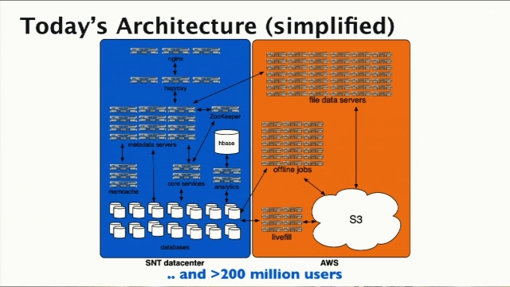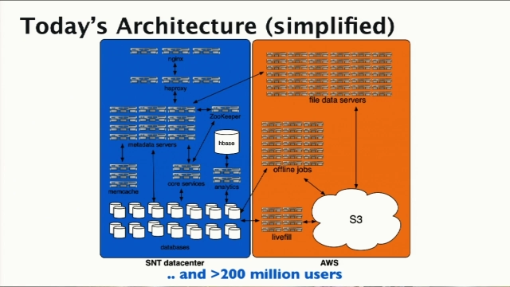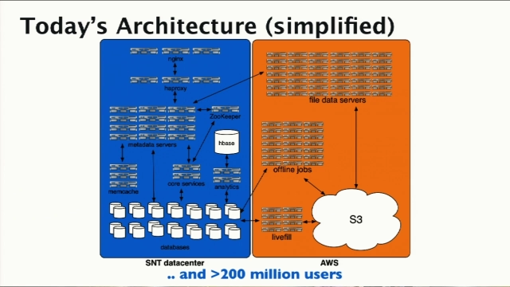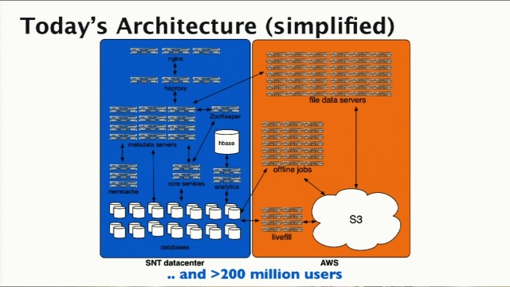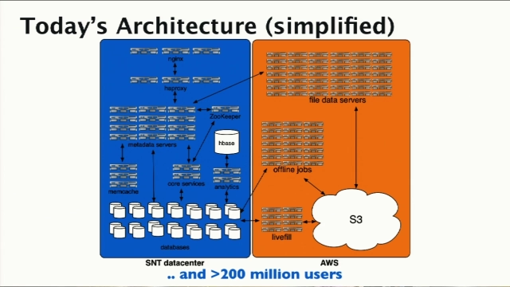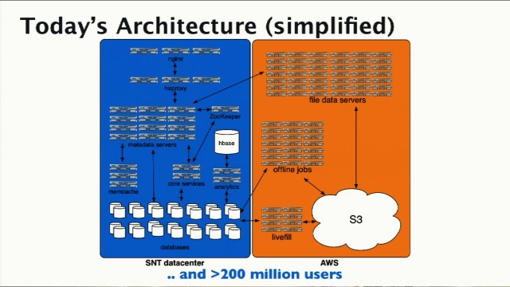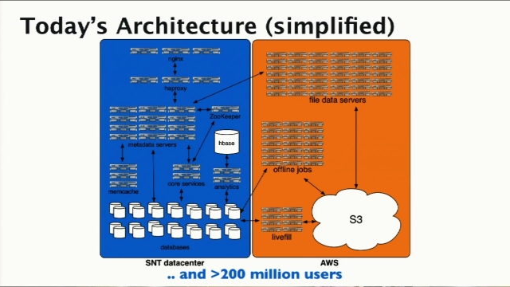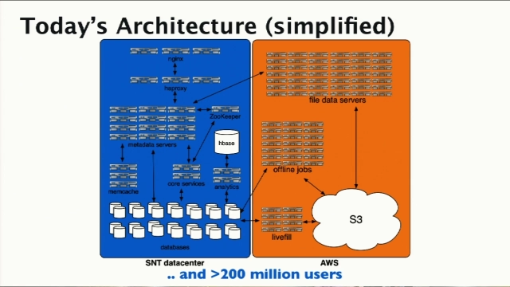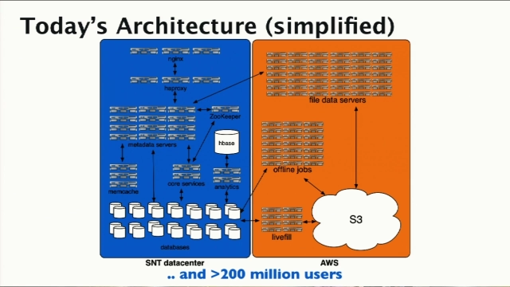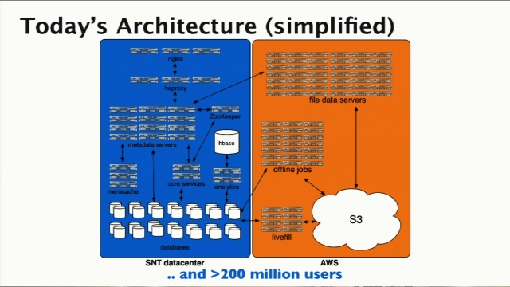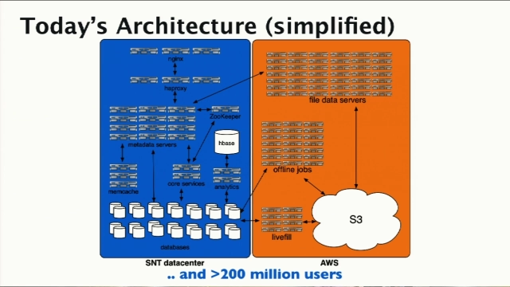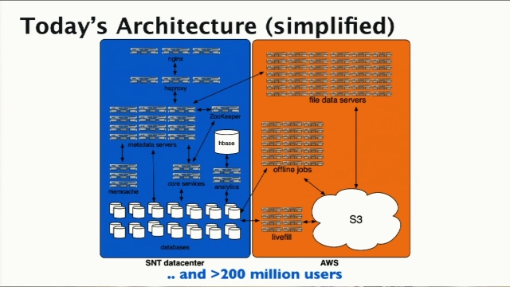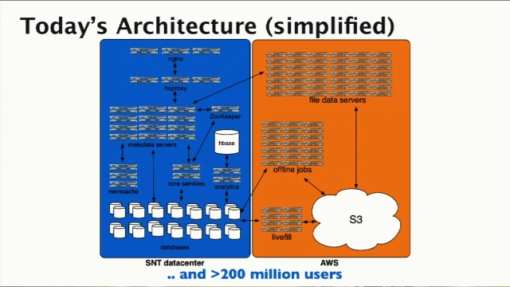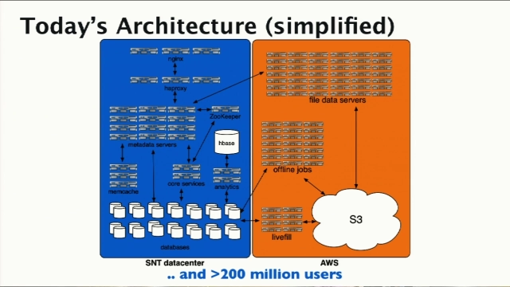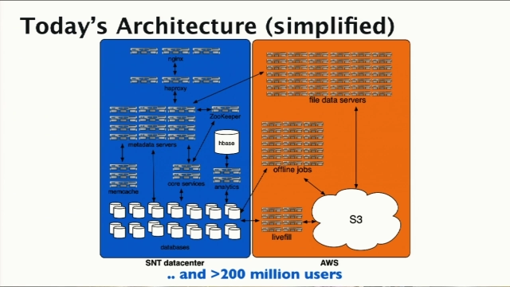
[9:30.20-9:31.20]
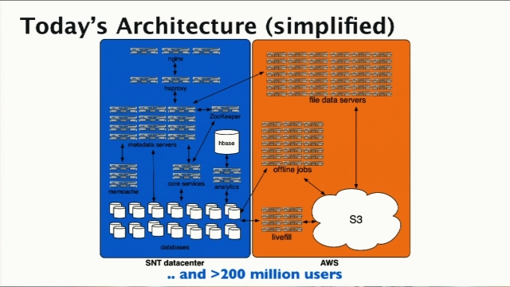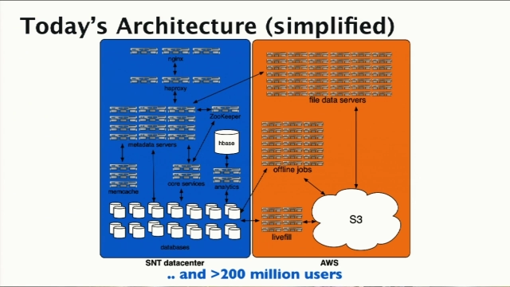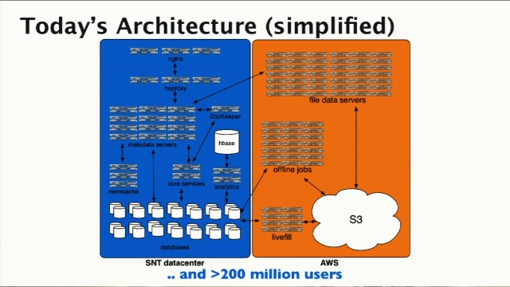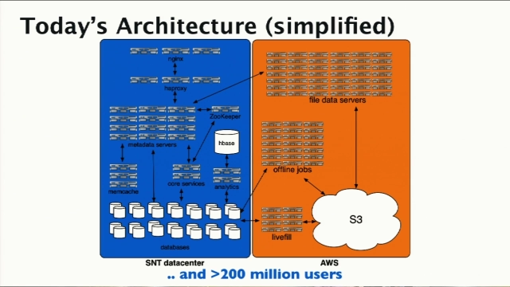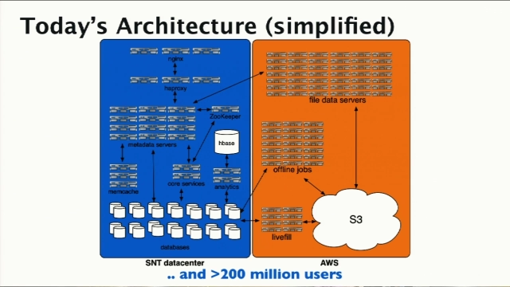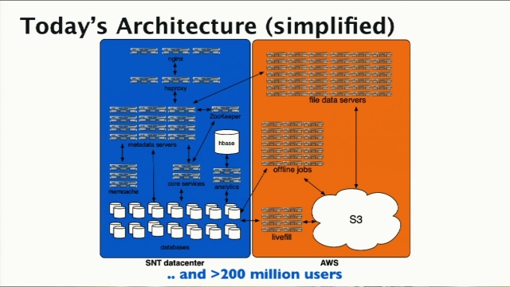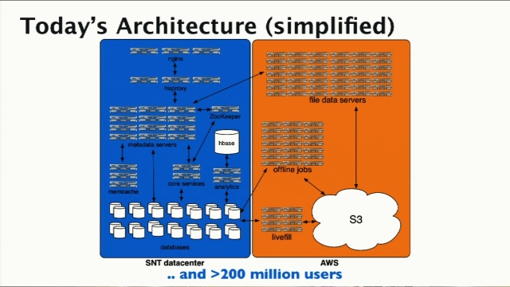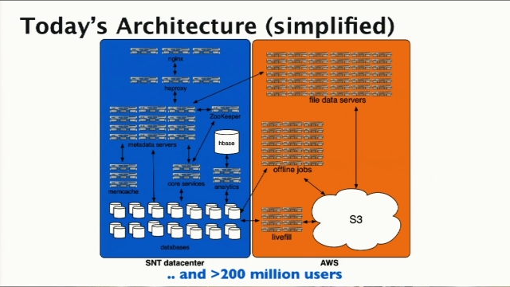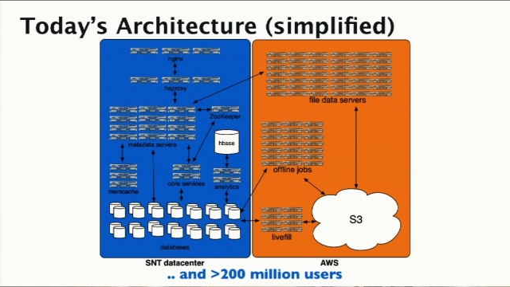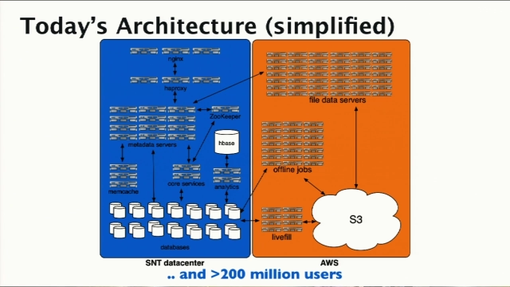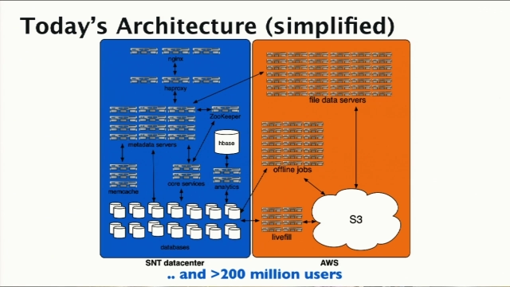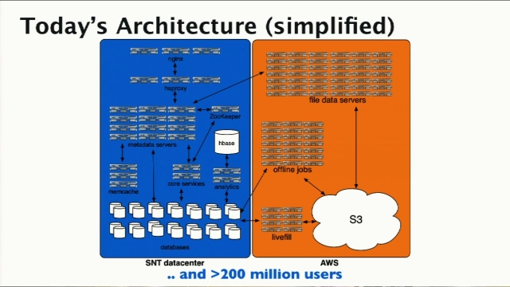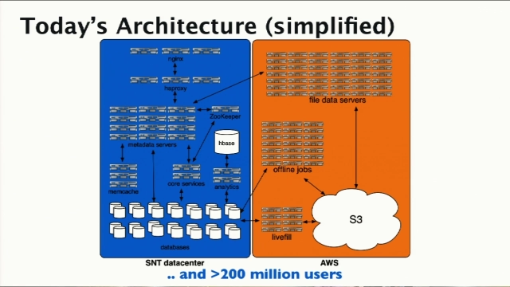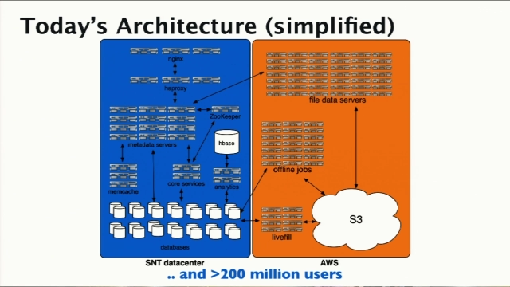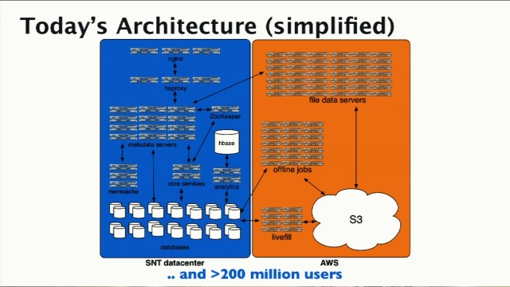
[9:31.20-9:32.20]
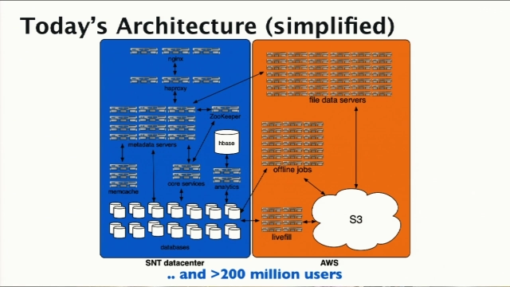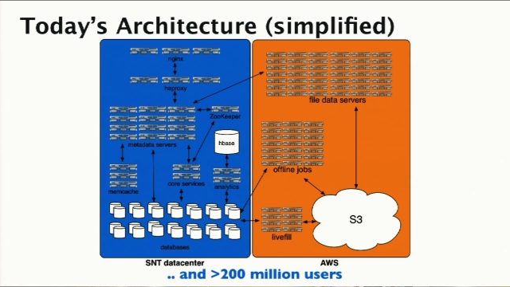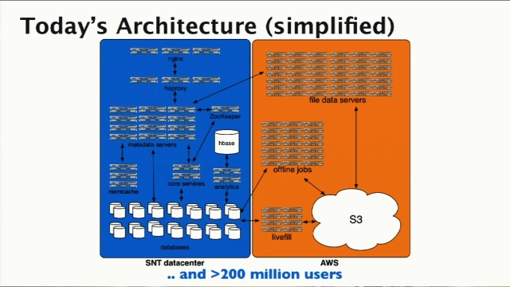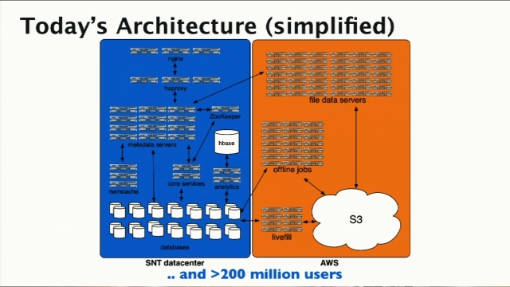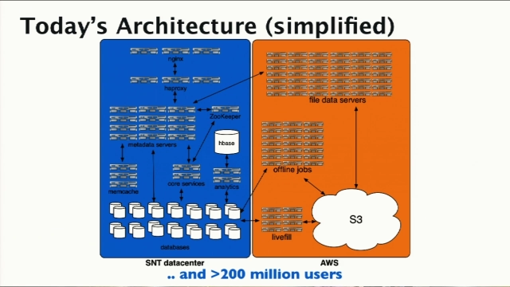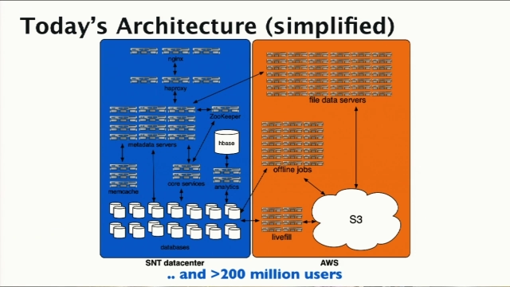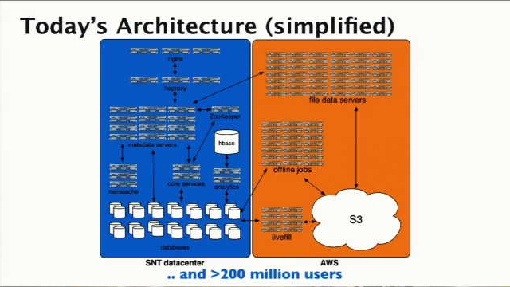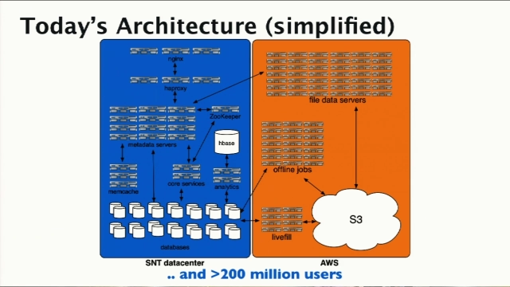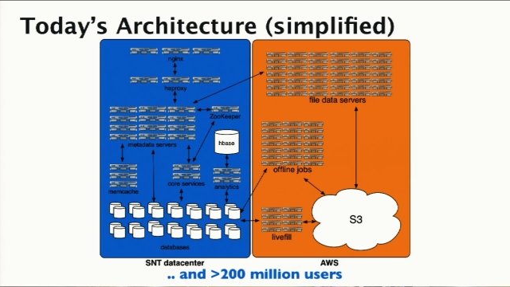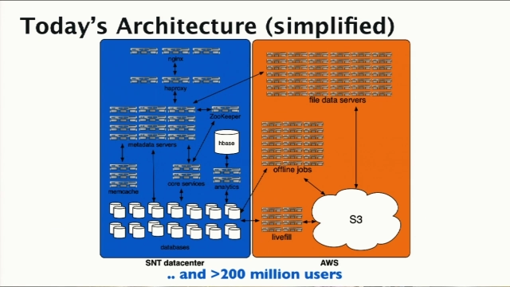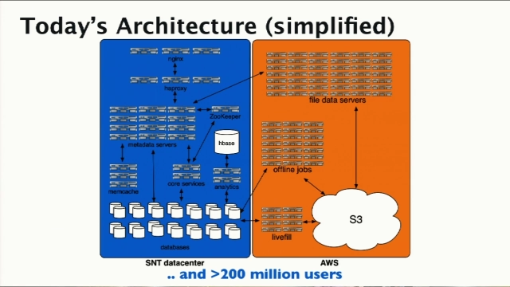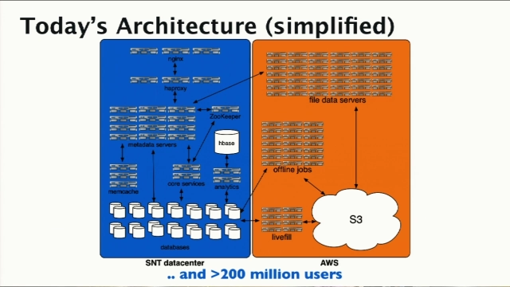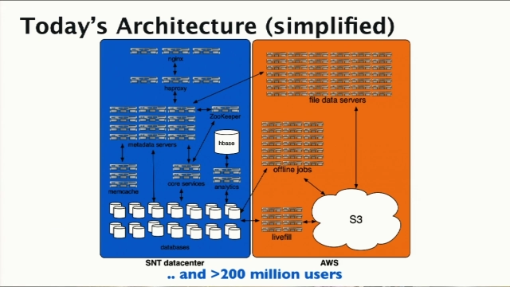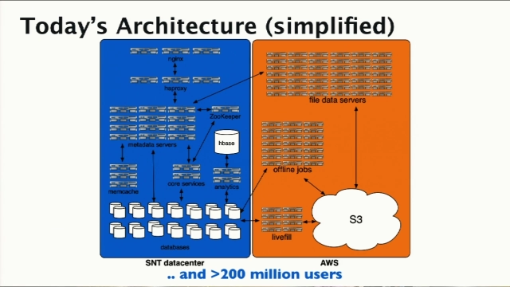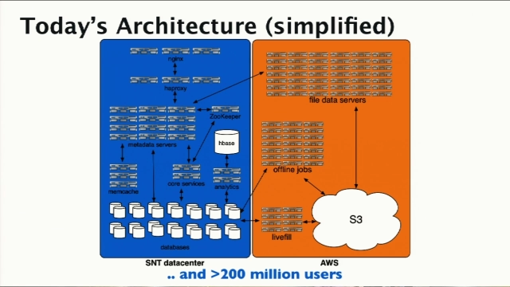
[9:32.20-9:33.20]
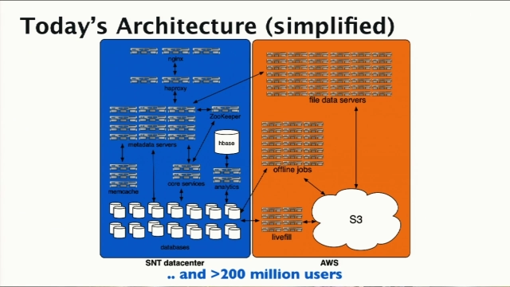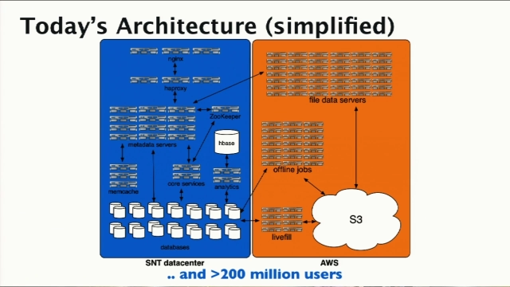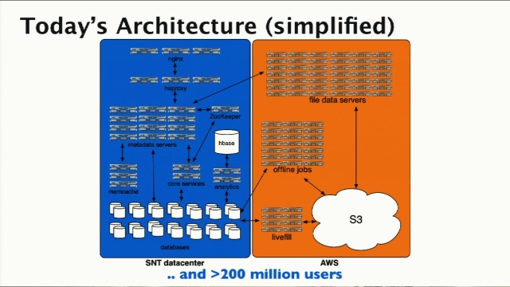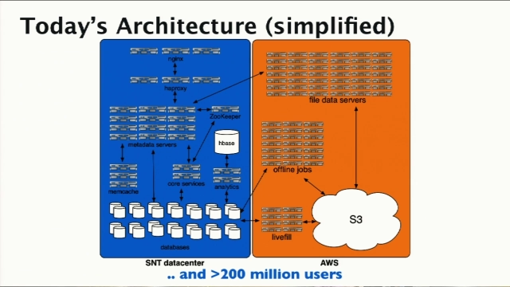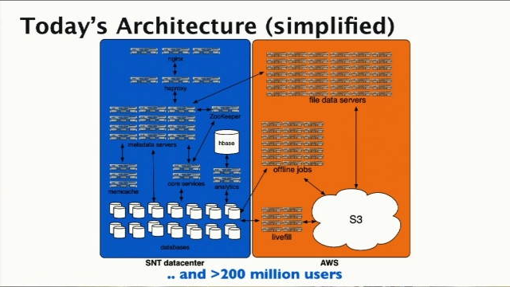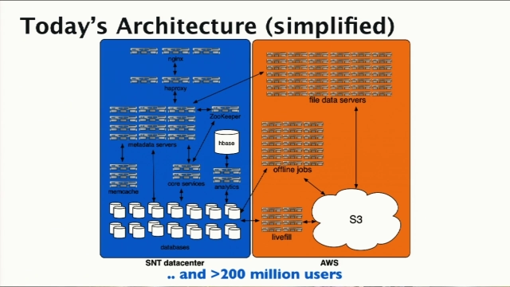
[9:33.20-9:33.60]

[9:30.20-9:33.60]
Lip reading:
Nobody's mouth can be seen.